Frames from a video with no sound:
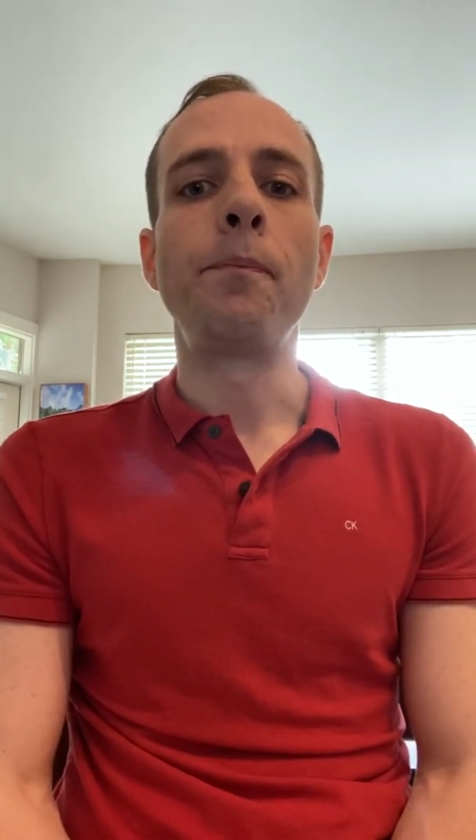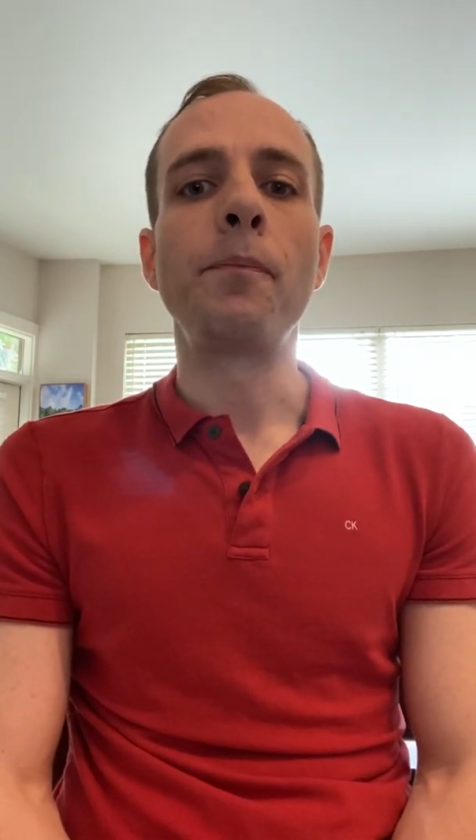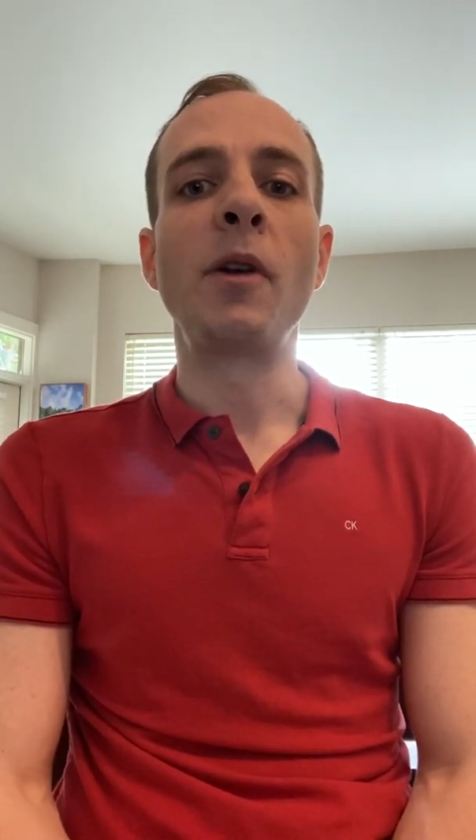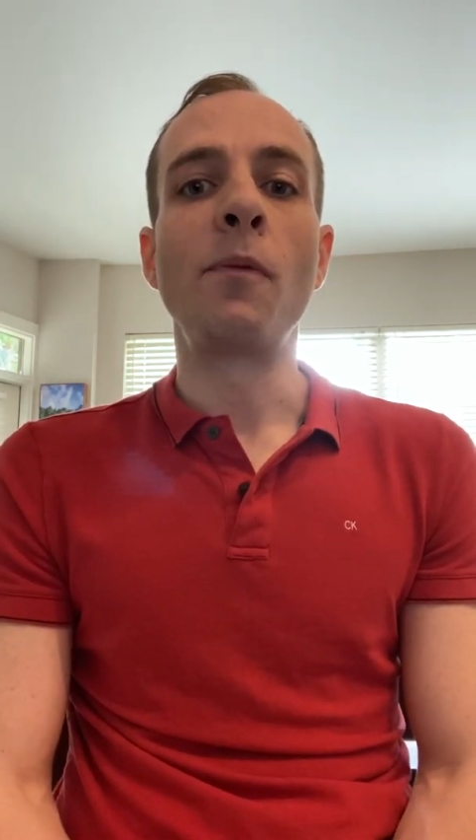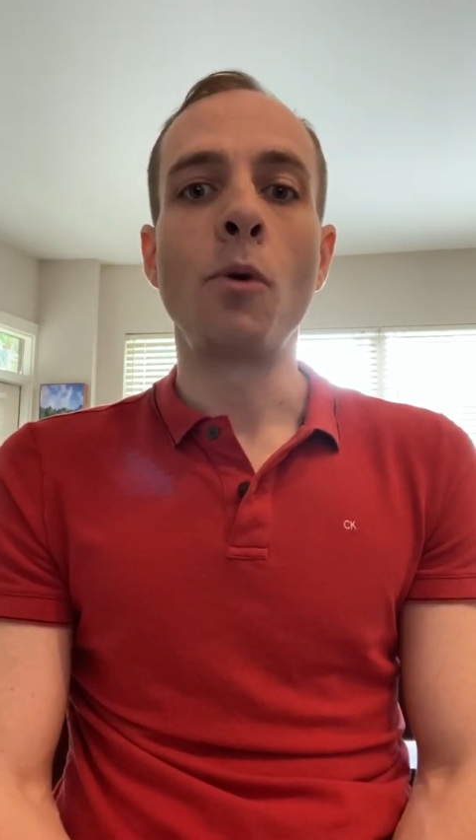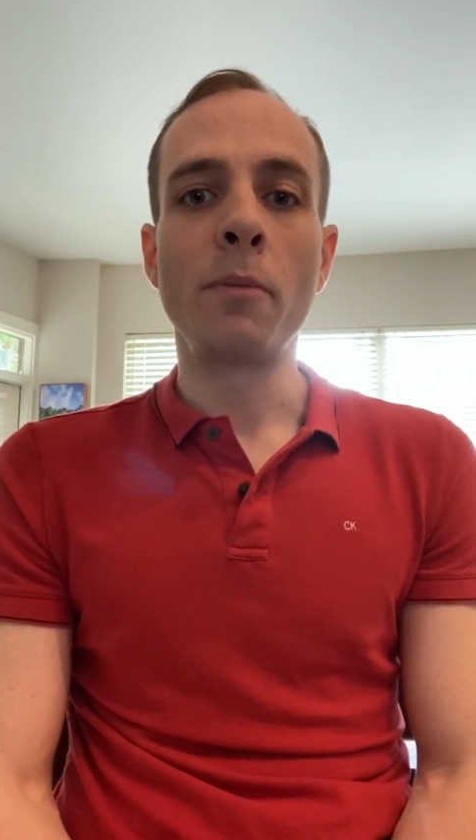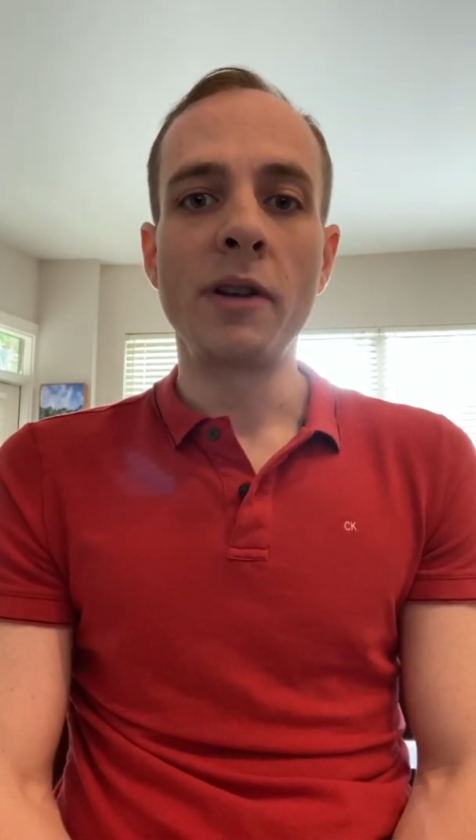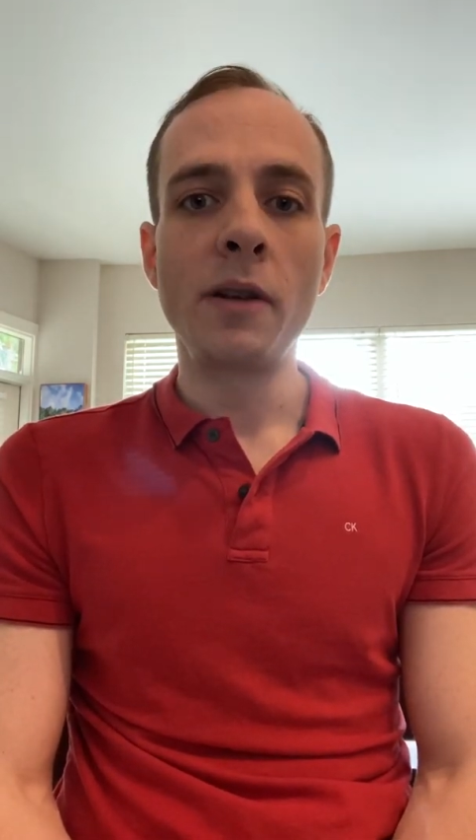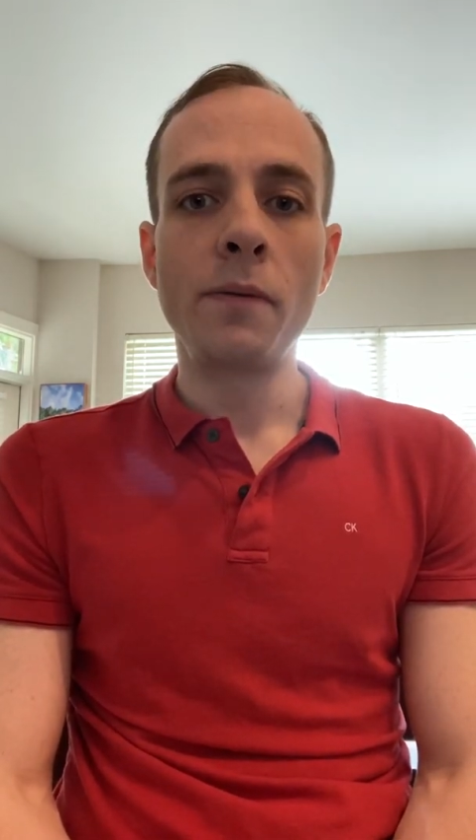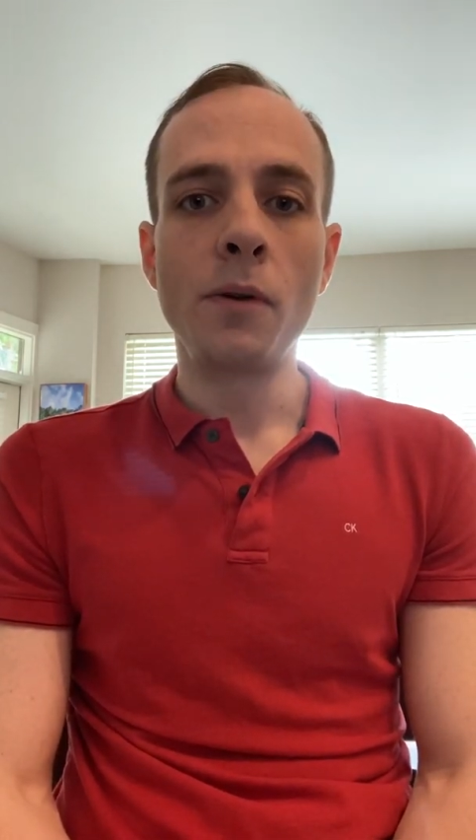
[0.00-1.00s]

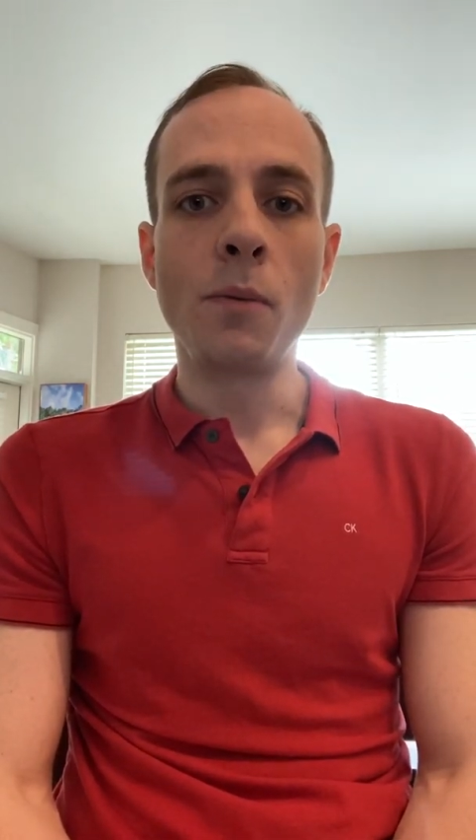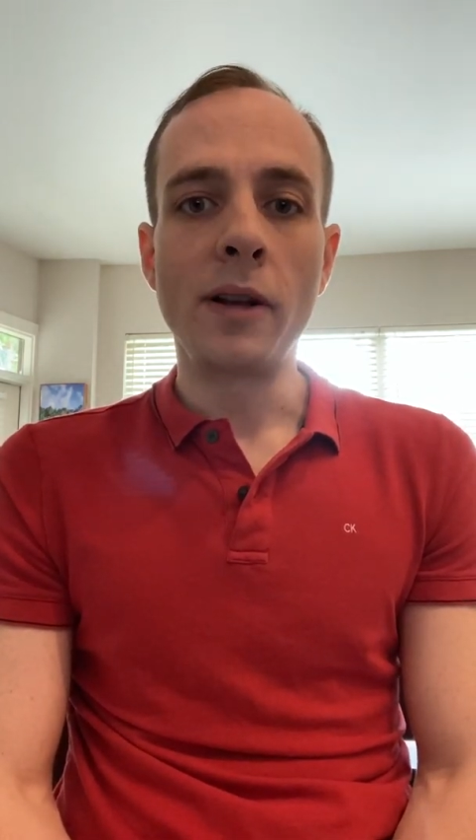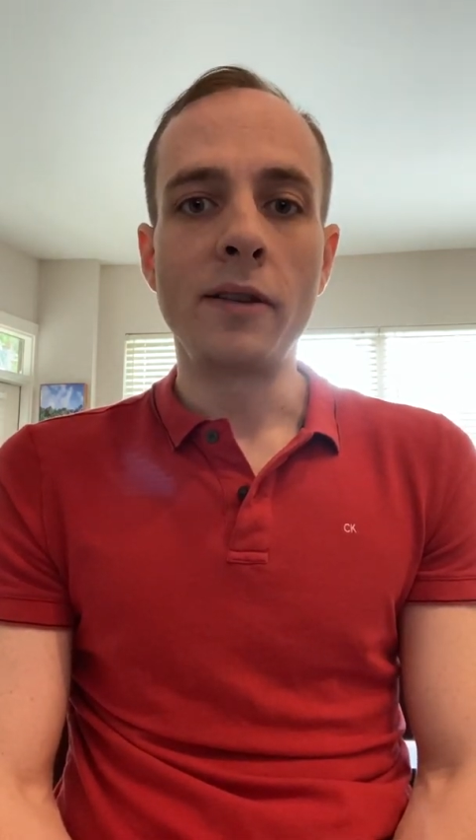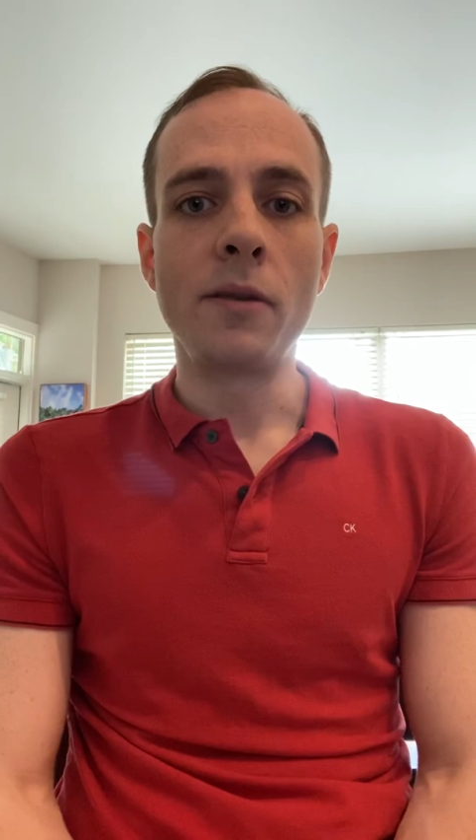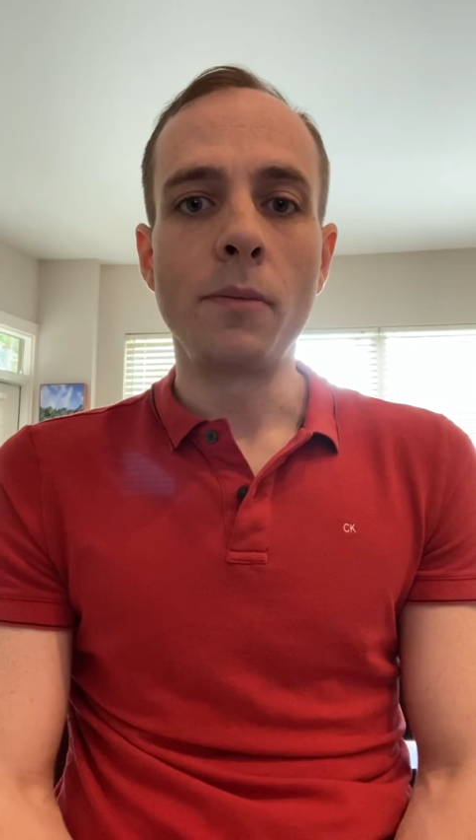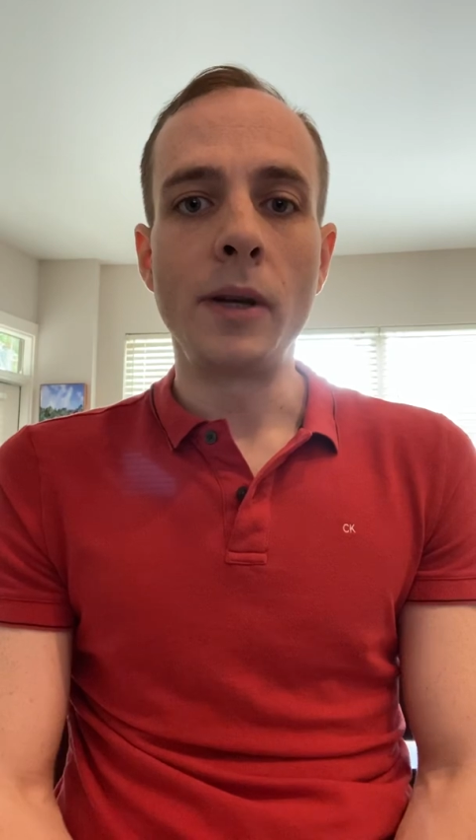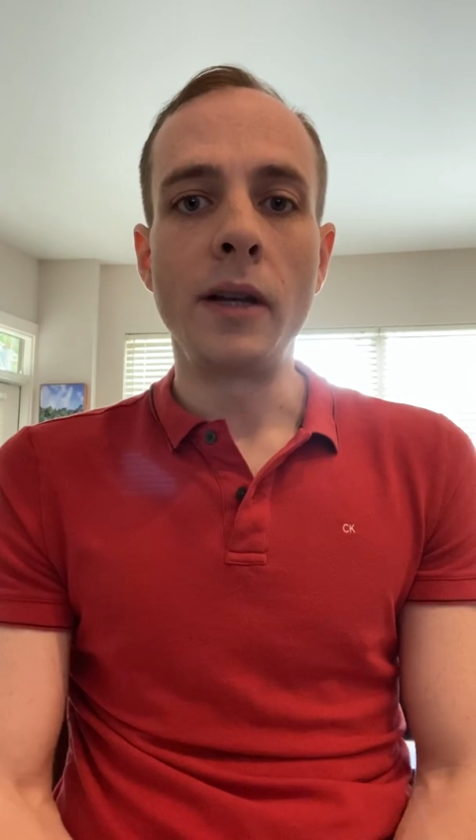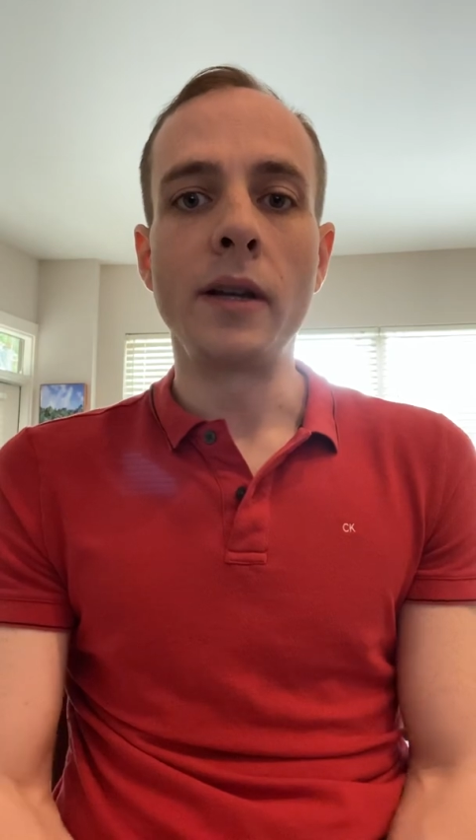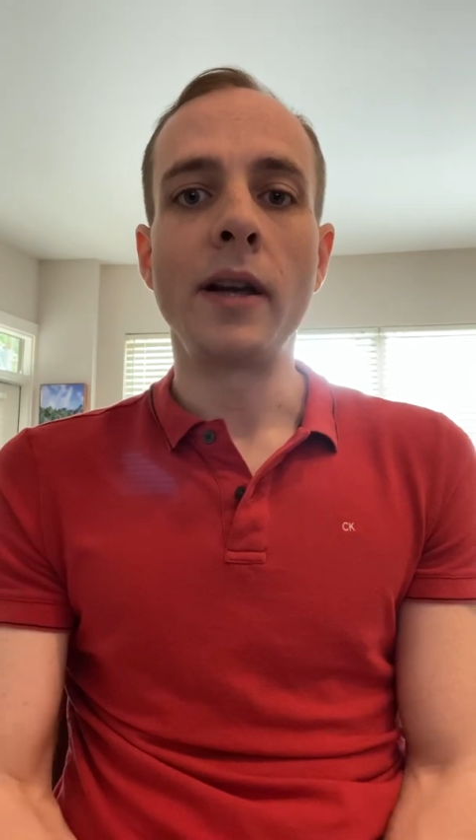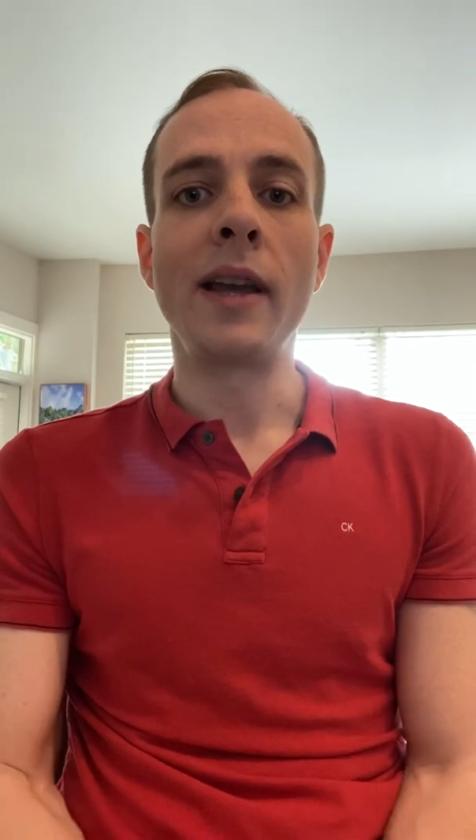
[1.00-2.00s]
informative, you want it to
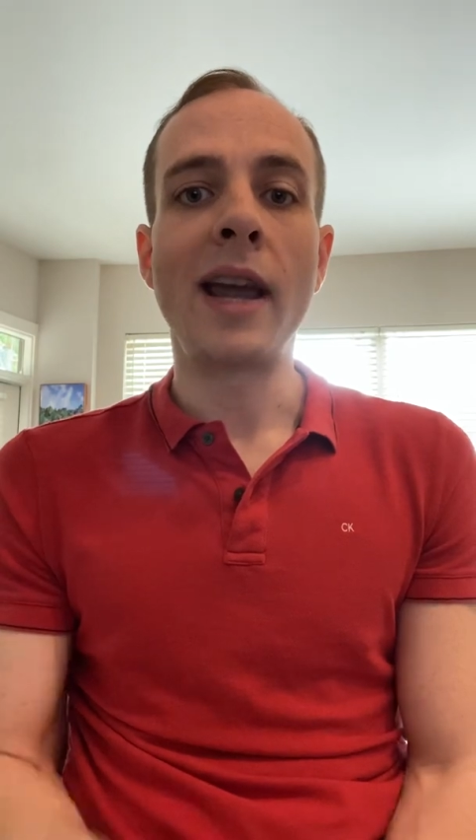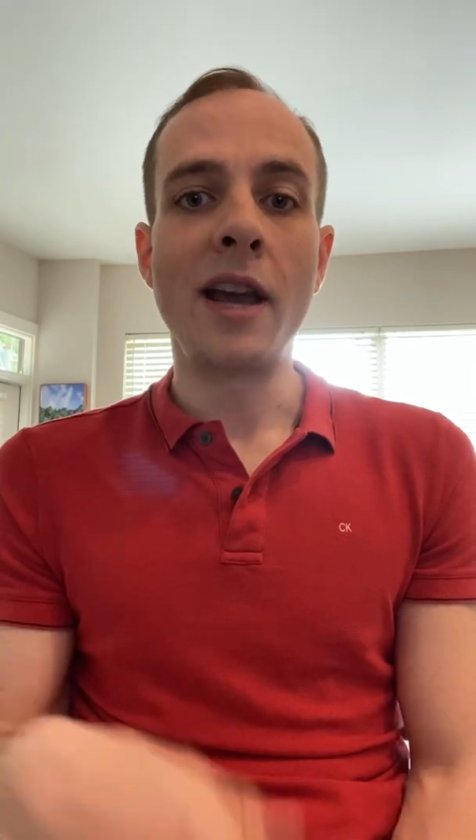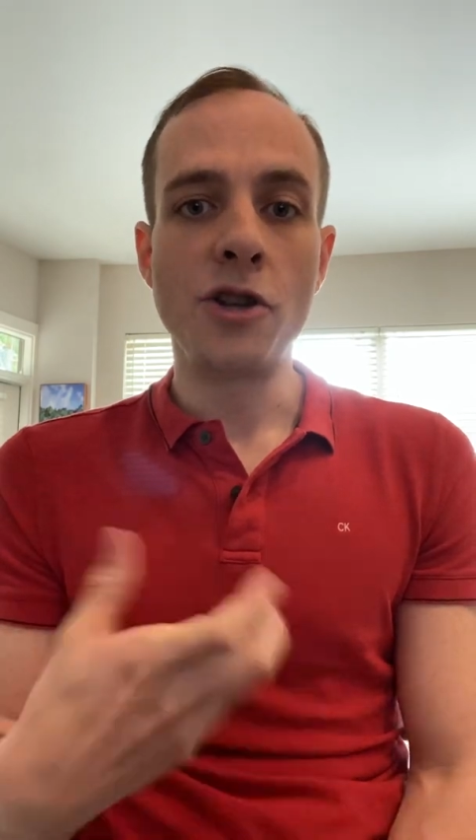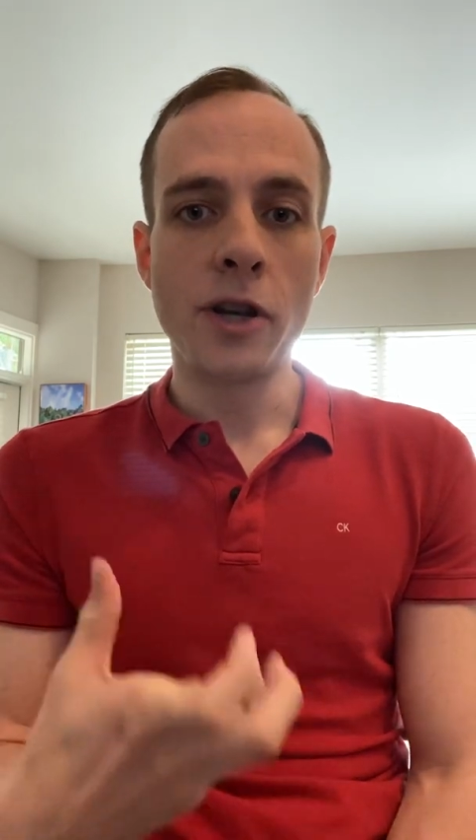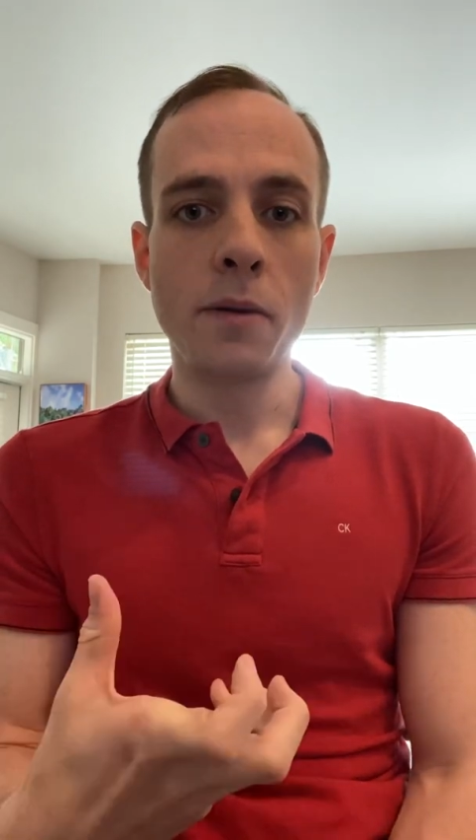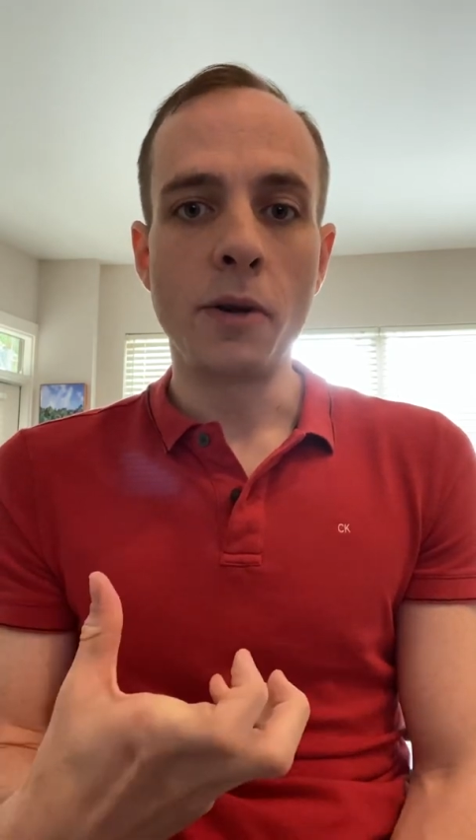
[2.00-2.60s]
be engaging,